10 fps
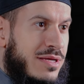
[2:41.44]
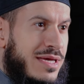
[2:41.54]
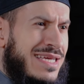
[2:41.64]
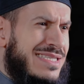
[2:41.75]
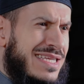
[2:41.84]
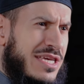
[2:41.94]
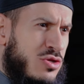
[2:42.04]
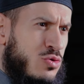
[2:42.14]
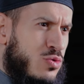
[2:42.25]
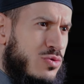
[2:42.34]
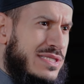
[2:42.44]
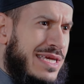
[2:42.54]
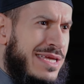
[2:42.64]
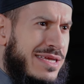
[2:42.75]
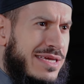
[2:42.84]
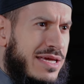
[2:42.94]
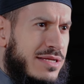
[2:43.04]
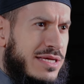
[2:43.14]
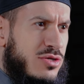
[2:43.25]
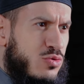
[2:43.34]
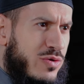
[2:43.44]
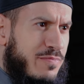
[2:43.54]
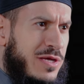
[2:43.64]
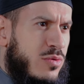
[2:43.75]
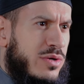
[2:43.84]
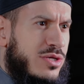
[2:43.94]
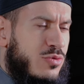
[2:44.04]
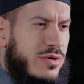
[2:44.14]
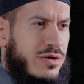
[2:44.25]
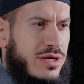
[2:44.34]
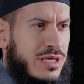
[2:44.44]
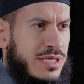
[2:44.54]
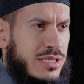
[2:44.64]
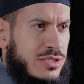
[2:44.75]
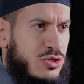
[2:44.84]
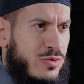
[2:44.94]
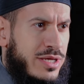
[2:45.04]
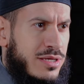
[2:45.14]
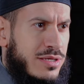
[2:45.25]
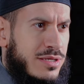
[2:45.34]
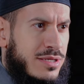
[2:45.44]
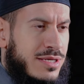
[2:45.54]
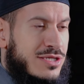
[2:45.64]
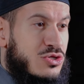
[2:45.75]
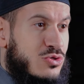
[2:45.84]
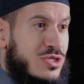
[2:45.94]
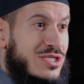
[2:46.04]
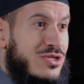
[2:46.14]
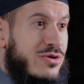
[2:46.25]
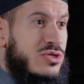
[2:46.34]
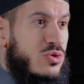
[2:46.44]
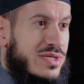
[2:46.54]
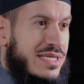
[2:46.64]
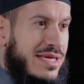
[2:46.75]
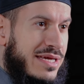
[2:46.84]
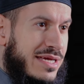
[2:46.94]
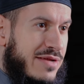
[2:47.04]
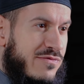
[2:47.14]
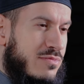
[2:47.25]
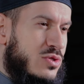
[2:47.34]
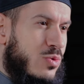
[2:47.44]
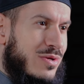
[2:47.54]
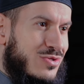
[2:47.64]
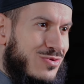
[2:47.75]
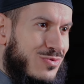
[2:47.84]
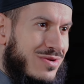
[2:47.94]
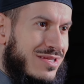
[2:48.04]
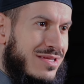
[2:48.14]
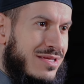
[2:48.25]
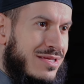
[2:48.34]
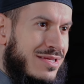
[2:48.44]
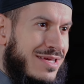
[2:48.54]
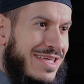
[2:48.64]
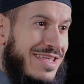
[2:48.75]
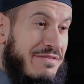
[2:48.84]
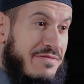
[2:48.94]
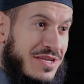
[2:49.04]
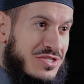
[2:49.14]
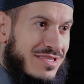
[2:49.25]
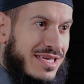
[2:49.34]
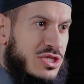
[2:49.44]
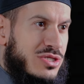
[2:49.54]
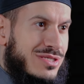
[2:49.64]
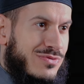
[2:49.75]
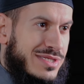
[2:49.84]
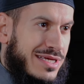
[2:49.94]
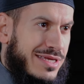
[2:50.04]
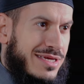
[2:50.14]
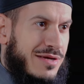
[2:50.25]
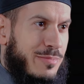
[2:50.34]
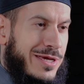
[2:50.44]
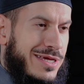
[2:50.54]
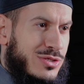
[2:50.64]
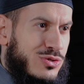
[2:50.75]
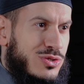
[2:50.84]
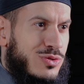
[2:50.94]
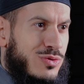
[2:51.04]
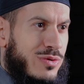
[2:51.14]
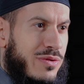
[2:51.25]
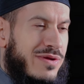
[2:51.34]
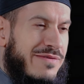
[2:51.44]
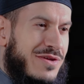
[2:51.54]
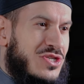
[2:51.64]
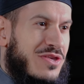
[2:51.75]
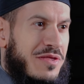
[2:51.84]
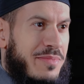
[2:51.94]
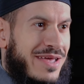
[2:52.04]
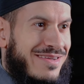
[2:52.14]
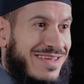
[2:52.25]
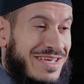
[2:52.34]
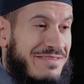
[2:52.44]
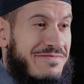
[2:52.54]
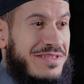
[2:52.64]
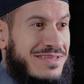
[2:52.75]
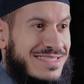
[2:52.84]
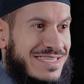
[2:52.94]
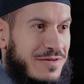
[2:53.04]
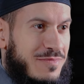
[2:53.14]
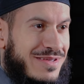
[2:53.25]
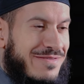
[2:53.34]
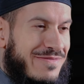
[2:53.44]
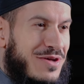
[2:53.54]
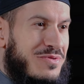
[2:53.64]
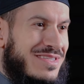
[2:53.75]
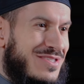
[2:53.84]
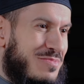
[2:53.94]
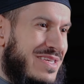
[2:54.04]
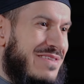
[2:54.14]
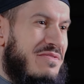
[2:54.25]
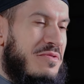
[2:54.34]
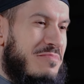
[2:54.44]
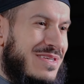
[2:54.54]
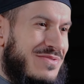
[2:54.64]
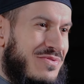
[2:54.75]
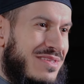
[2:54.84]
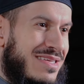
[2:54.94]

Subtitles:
He said, "Can you say it again? Can you repeat what you were doing?" So she started to recite again from Surah An-Nur. And then eventually, as she is reciting a page or two or three, eventually the man fell asleep. He found it to be very peaceful.